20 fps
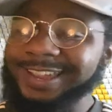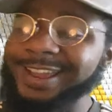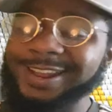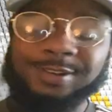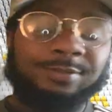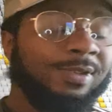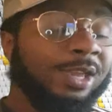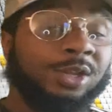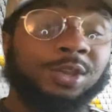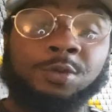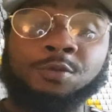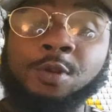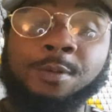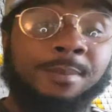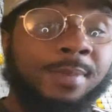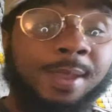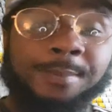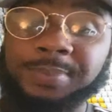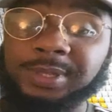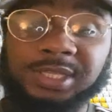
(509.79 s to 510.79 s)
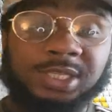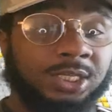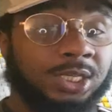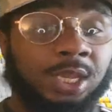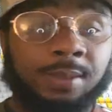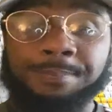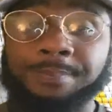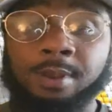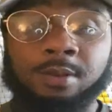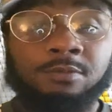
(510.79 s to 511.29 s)
And remember to
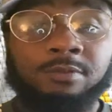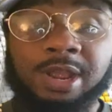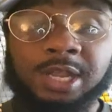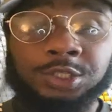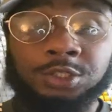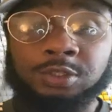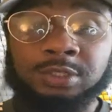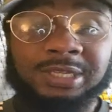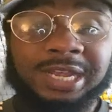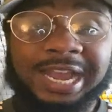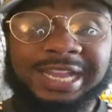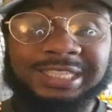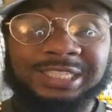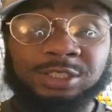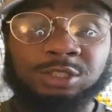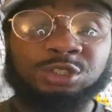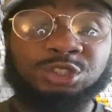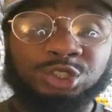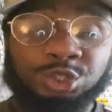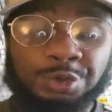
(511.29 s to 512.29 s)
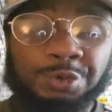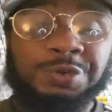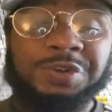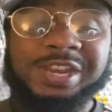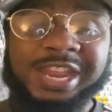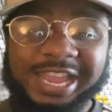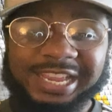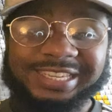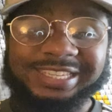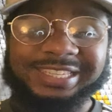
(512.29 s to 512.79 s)
keep it Red United until
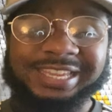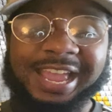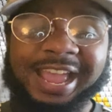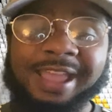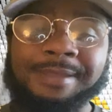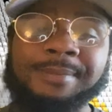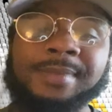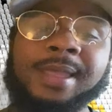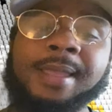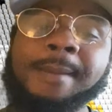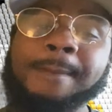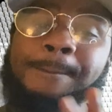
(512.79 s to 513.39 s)
next time.